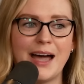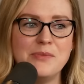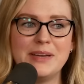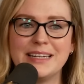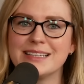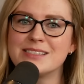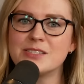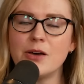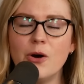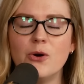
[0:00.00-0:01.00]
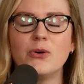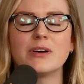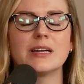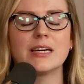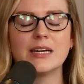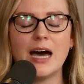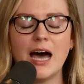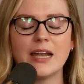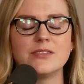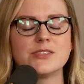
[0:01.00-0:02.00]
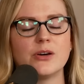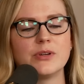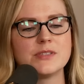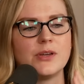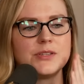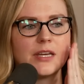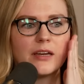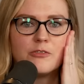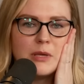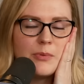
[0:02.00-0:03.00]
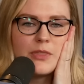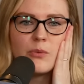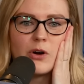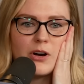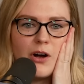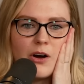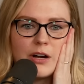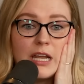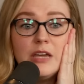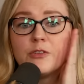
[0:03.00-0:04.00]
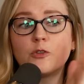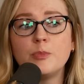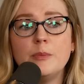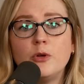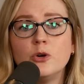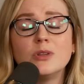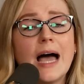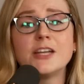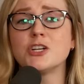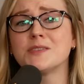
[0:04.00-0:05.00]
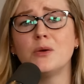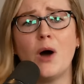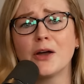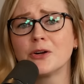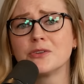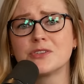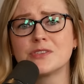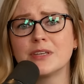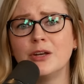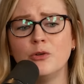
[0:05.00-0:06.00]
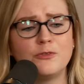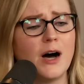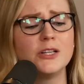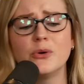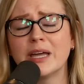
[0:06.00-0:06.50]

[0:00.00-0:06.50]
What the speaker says: I mean, it's so... God, it's so insulting of people that work hard, even for people who like Jesse Waters and who follow